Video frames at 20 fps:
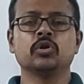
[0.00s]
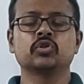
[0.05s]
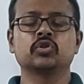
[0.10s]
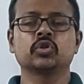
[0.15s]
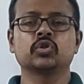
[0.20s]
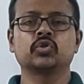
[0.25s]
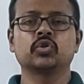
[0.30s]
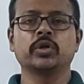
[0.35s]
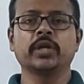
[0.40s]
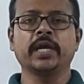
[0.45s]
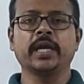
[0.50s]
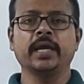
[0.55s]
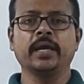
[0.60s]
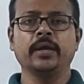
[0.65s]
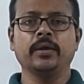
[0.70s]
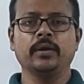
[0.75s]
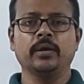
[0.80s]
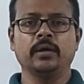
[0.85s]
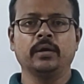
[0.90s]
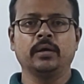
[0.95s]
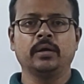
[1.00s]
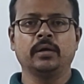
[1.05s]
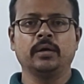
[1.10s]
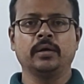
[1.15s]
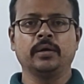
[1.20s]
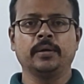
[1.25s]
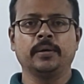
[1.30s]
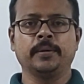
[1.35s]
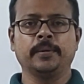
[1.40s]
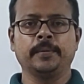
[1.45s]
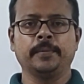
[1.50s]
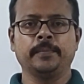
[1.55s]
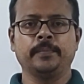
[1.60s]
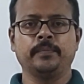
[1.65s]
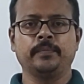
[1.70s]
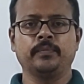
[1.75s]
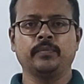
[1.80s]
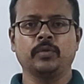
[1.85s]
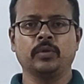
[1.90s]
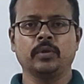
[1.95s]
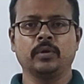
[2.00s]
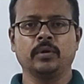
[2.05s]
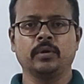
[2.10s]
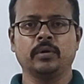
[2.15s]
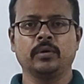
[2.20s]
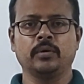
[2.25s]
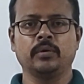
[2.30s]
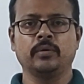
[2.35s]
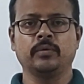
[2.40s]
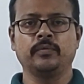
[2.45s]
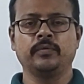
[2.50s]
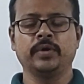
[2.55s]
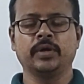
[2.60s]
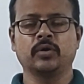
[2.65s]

So today we